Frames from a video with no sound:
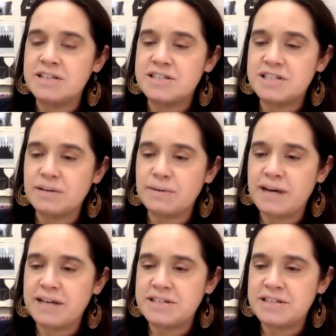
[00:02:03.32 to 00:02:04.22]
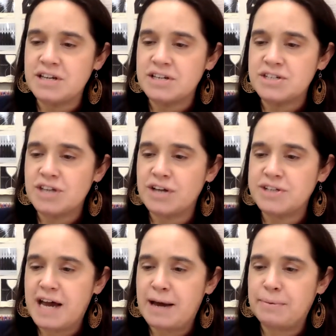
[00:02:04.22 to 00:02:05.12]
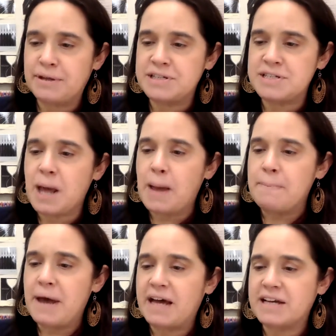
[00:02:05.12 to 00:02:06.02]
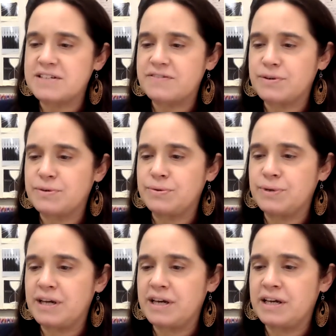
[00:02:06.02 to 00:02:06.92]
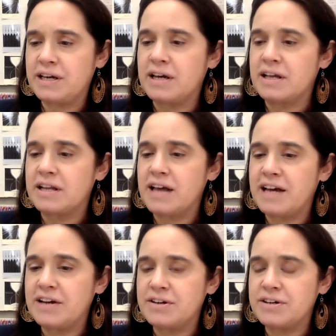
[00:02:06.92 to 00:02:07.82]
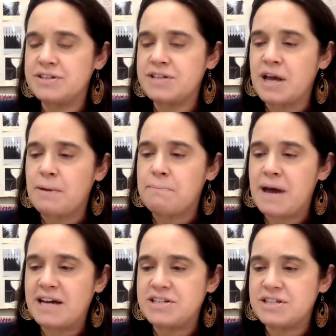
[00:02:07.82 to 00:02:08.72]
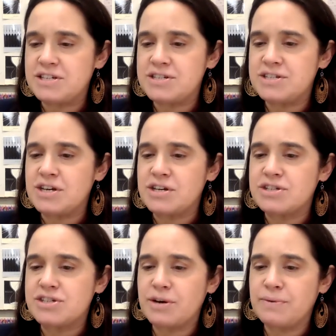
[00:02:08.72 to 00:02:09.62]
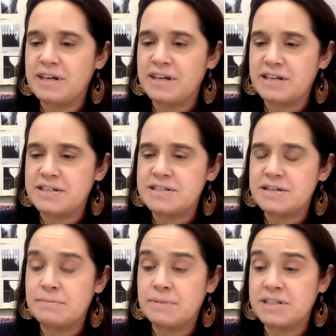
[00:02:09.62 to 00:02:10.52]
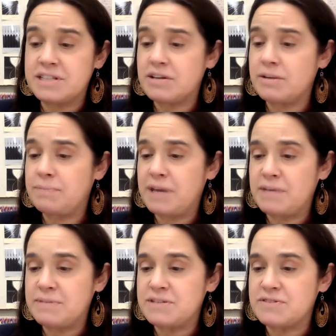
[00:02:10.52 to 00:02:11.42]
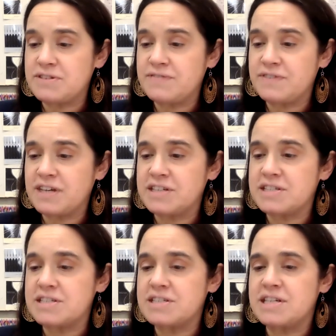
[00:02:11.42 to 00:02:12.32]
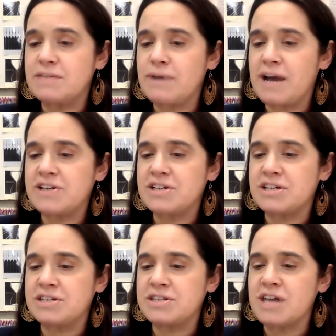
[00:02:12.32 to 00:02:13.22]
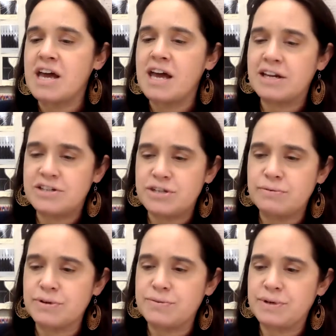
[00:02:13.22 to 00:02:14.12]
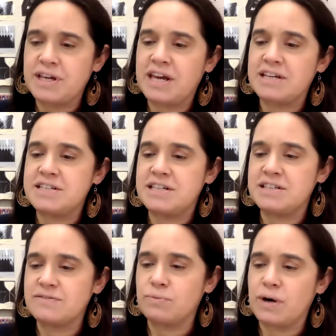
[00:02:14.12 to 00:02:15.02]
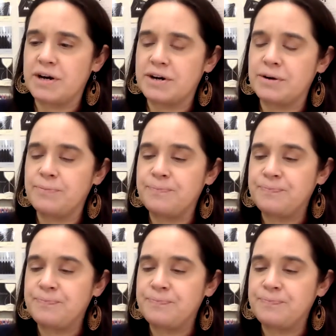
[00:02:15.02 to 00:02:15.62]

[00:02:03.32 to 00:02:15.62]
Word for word: cigarettes, salt tablets, packets of Kool Aid, lighters, matches, sewing kits, military payment certificates, C rations, and two or three canteens of water.